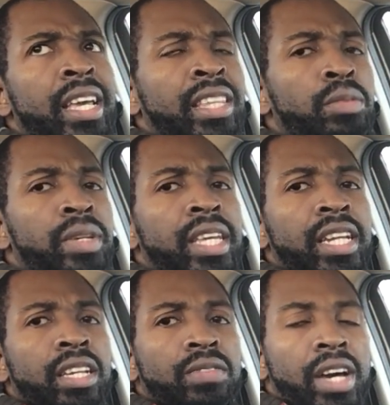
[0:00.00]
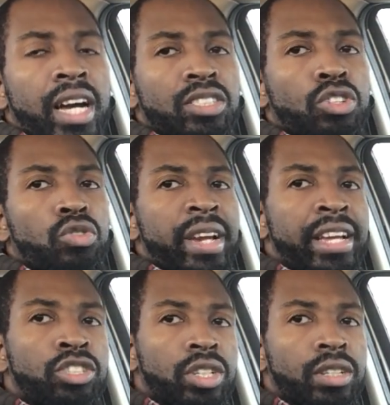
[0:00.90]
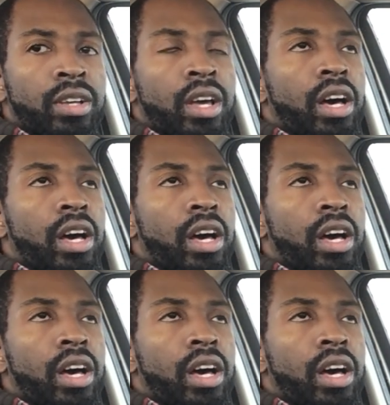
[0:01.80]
in the beginning of God's creation